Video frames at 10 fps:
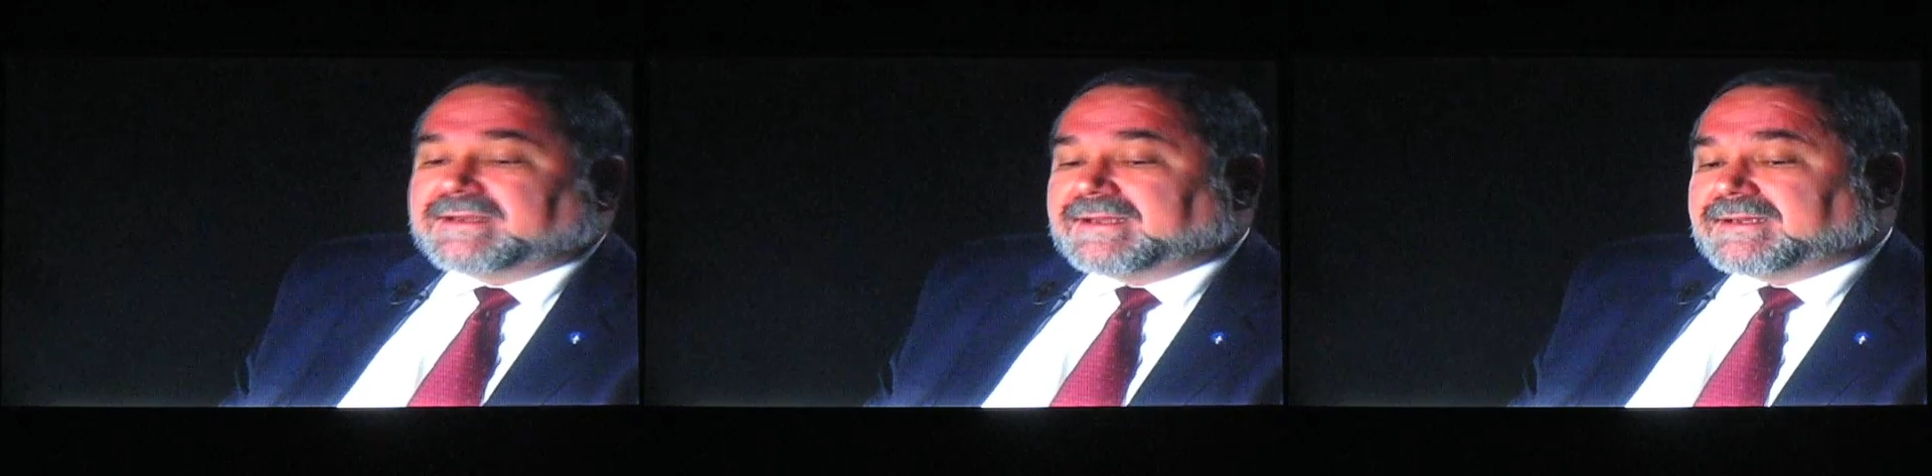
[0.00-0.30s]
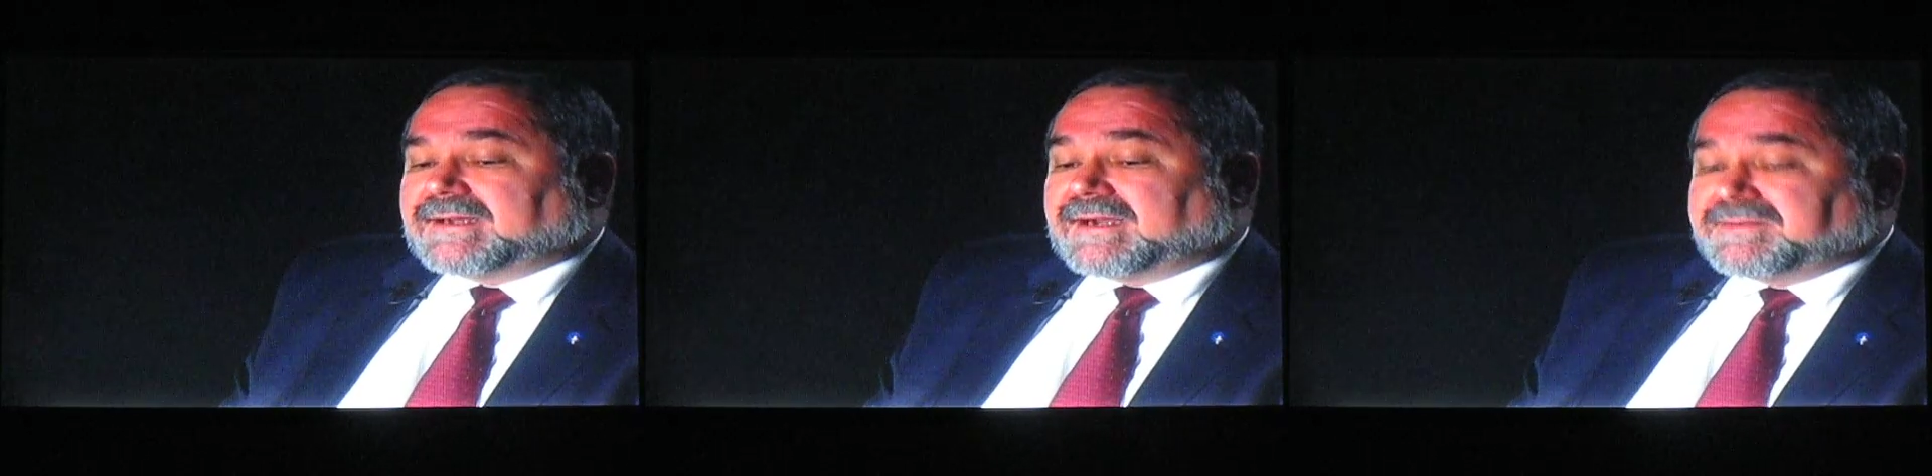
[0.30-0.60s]

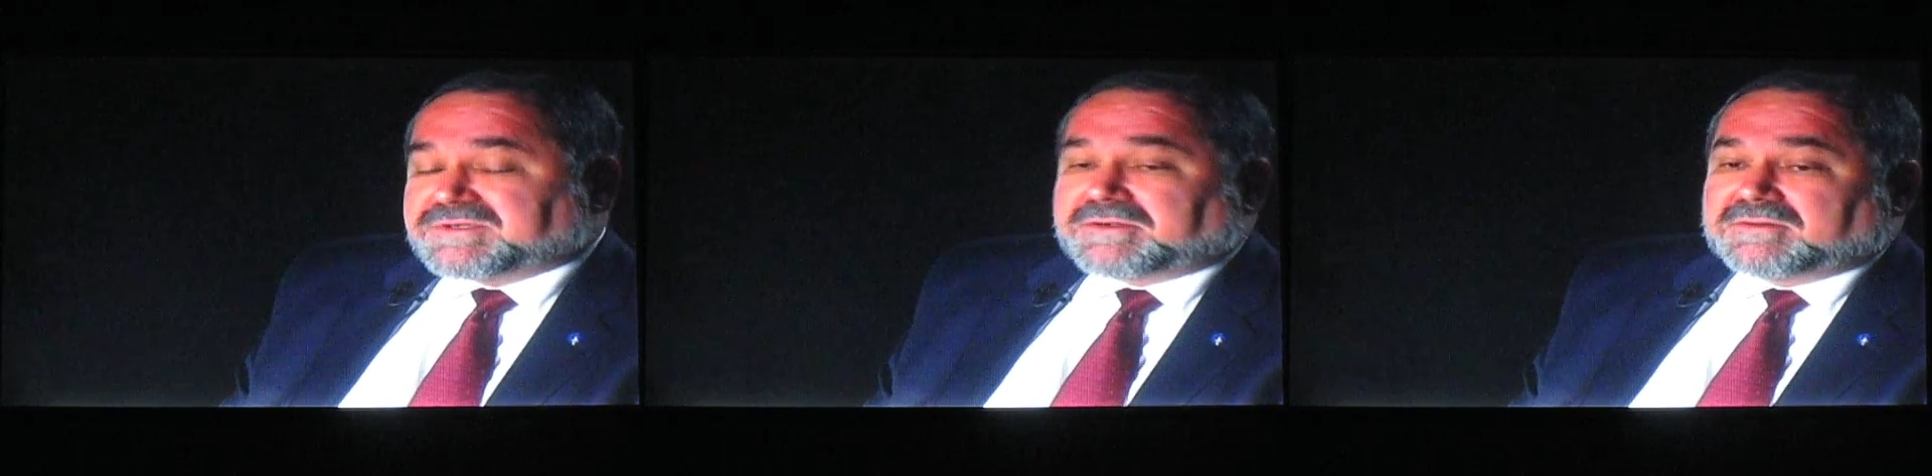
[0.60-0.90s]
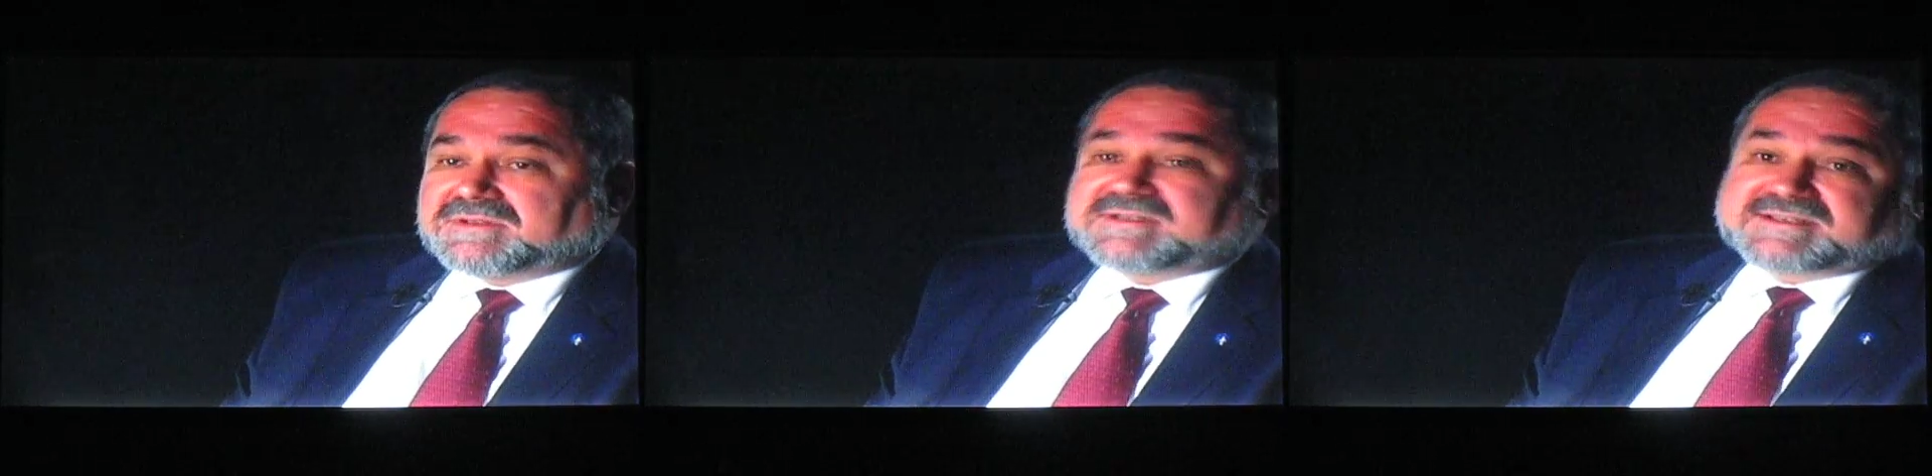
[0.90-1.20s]
And I'm
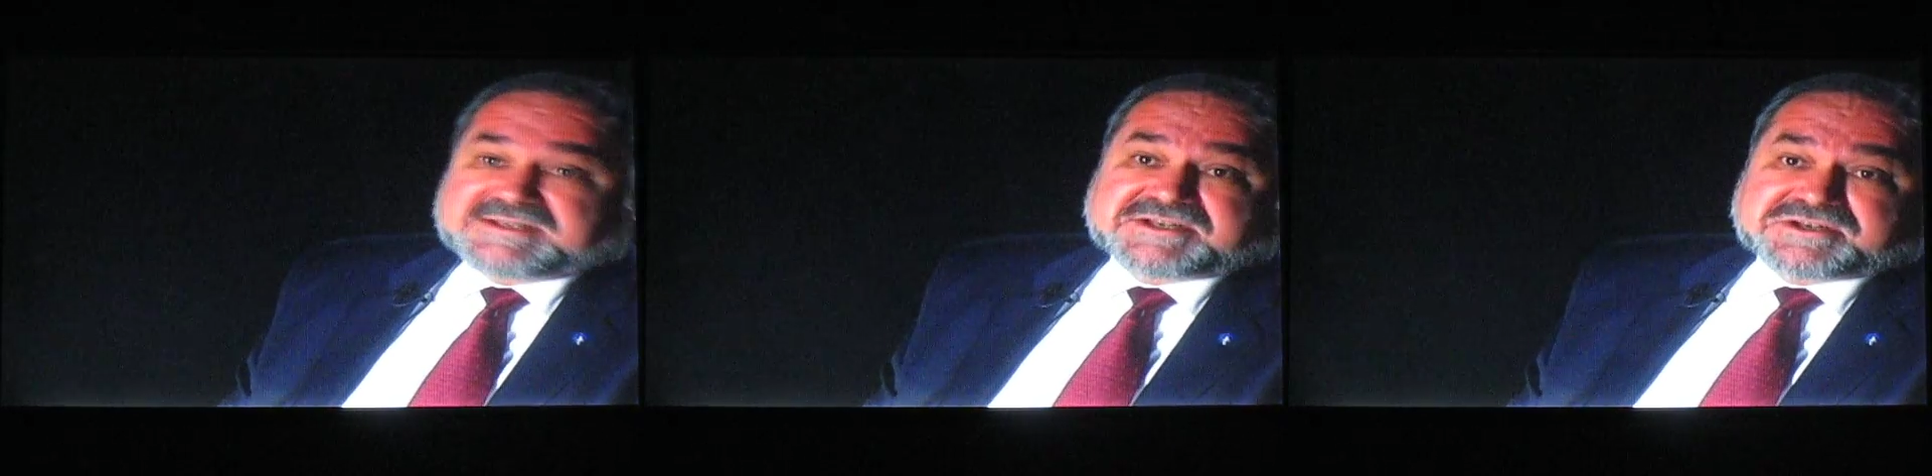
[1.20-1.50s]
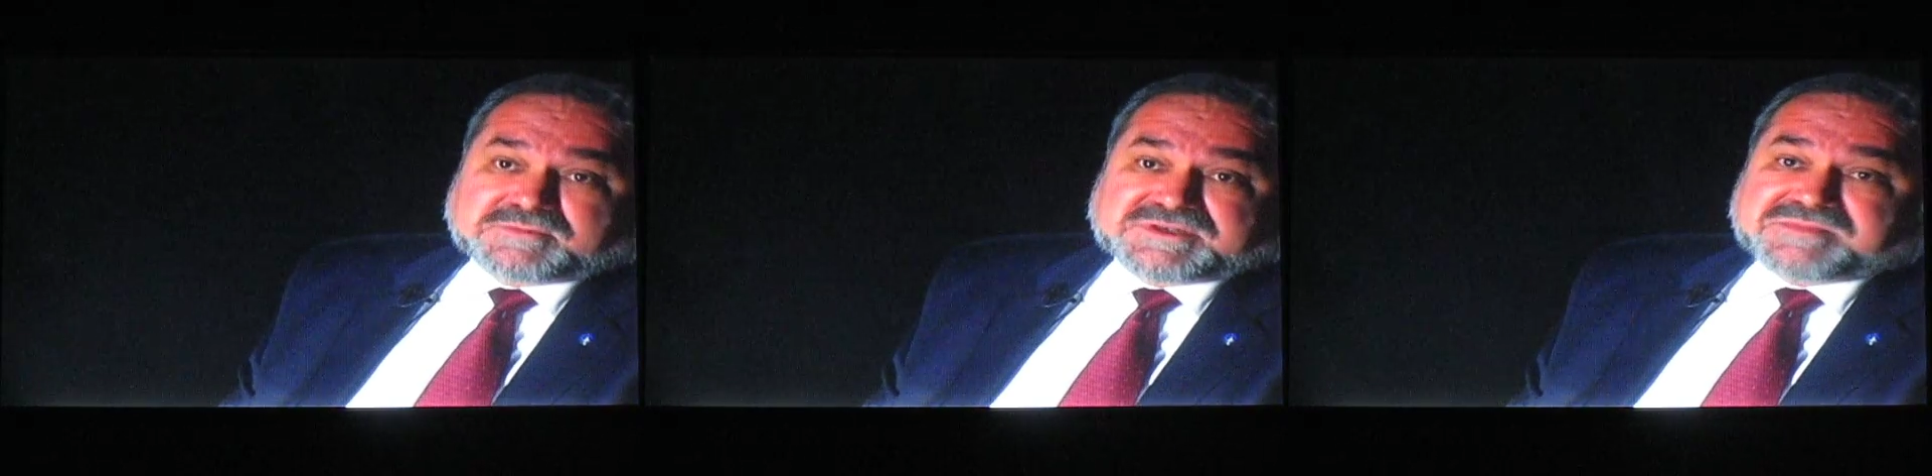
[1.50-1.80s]
told that the
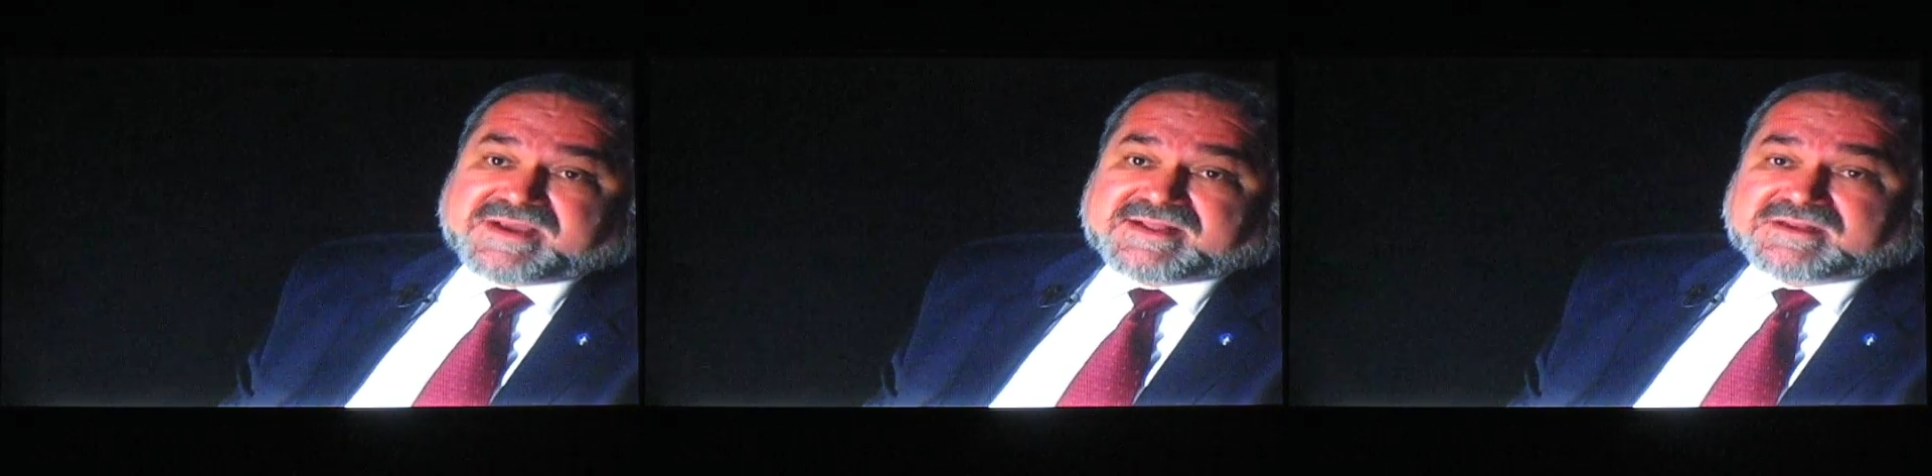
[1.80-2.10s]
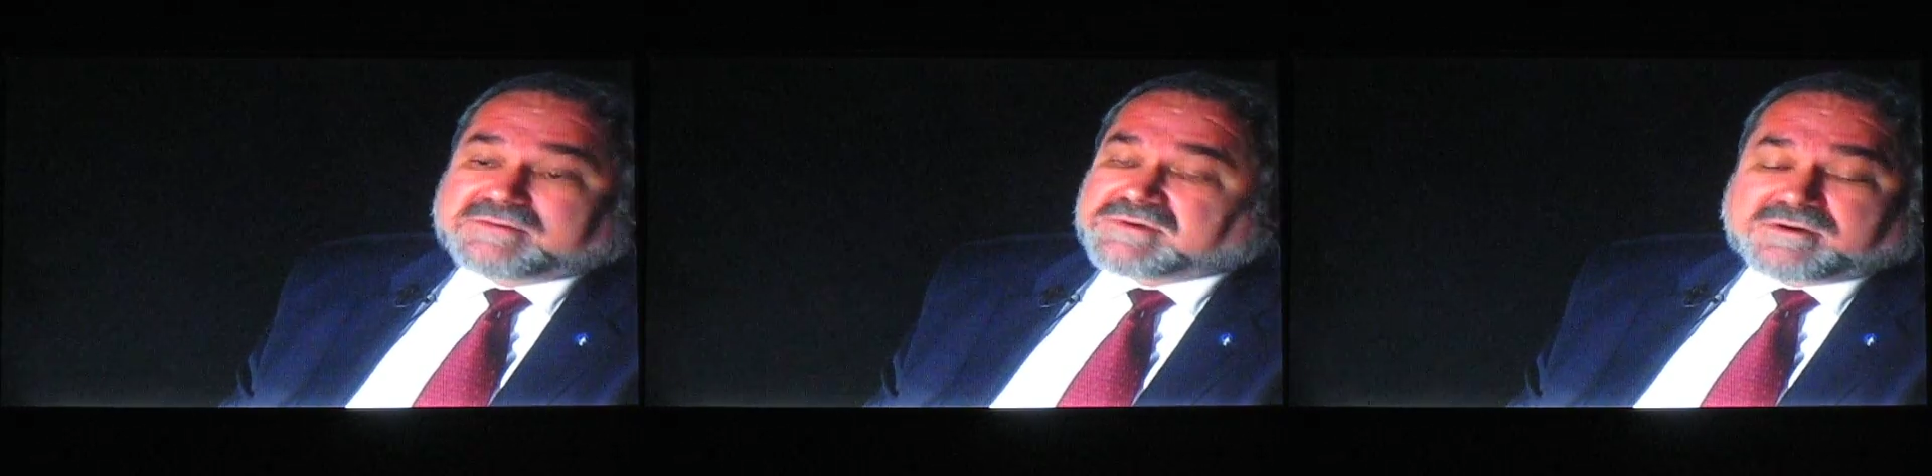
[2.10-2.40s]
decision was made
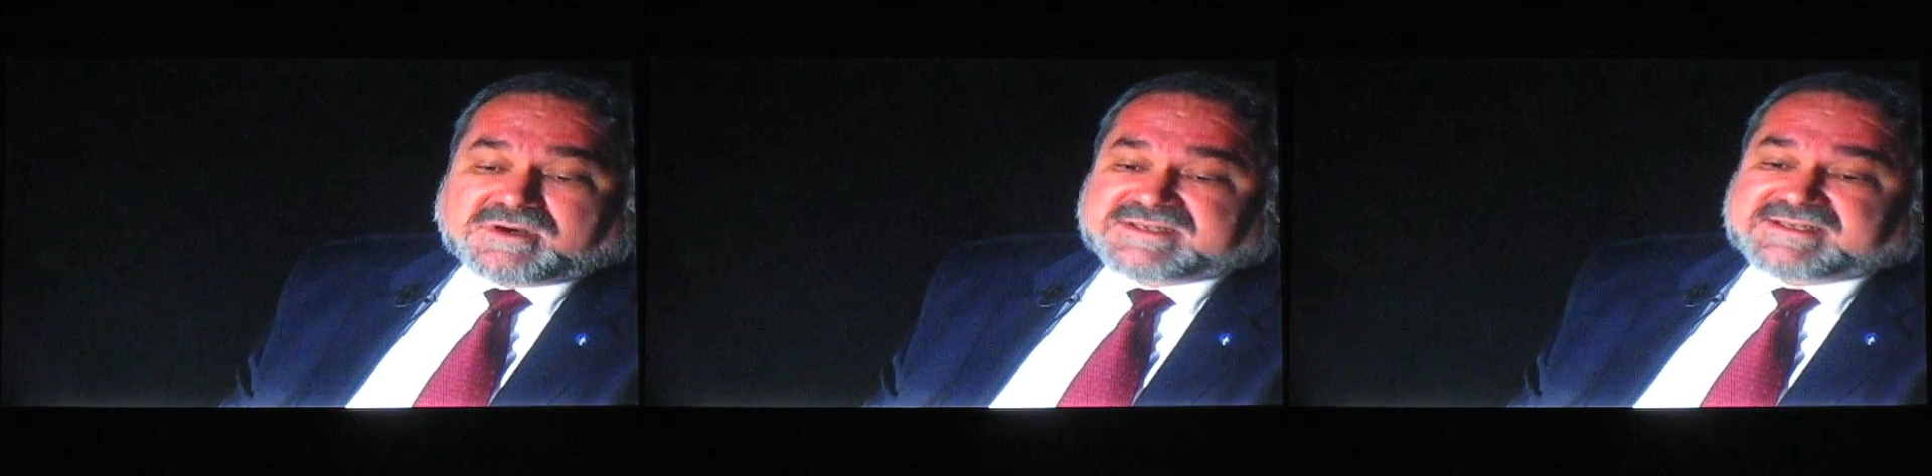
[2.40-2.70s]
that it would cost